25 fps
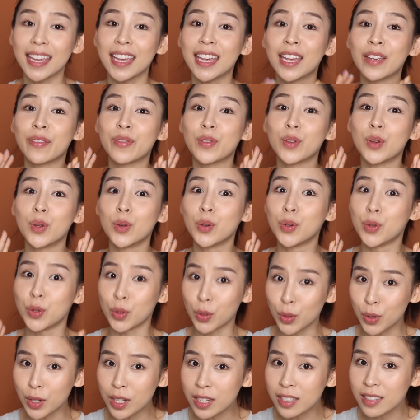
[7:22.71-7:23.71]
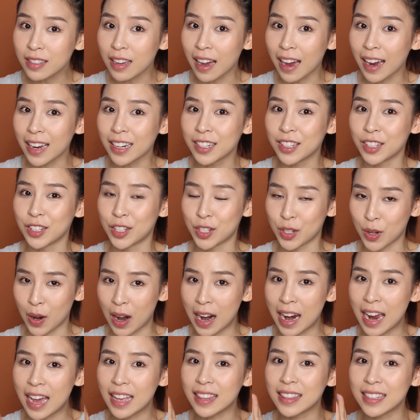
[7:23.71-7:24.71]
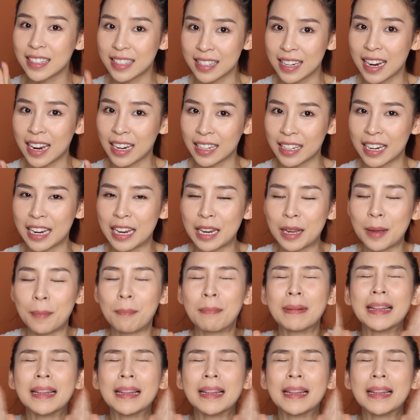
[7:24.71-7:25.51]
If you do decide to try out this technique,